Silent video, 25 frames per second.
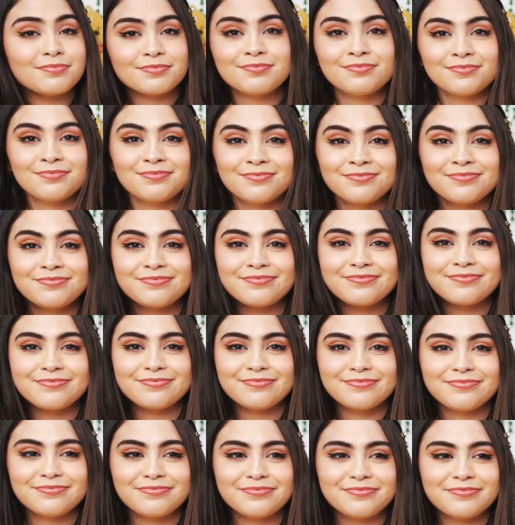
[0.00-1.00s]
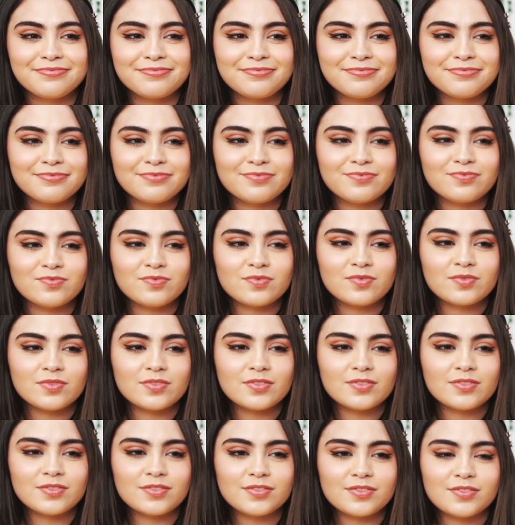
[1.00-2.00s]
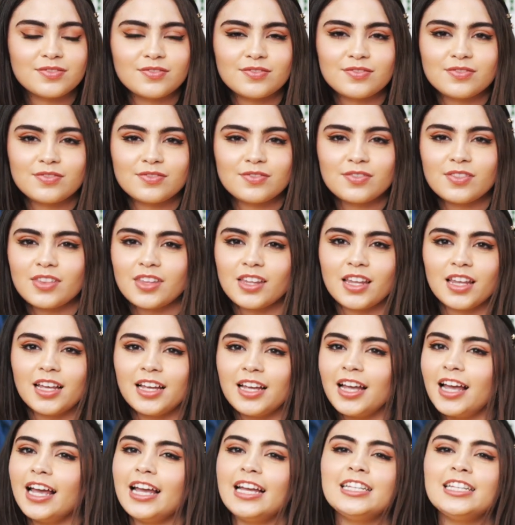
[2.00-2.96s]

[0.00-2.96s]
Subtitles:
(not speaking)